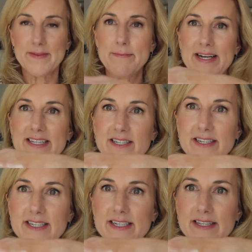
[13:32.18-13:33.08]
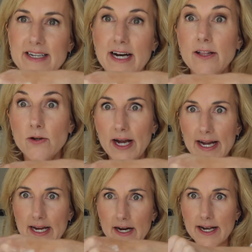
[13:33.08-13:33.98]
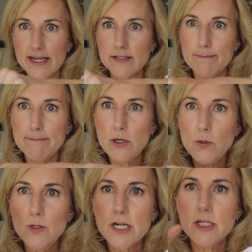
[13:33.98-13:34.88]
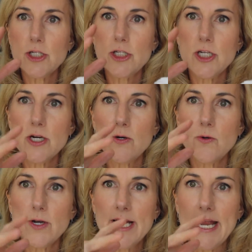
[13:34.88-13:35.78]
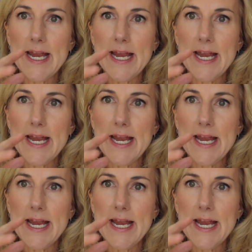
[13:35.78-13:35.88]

But it's just, the color I got is Moonstone,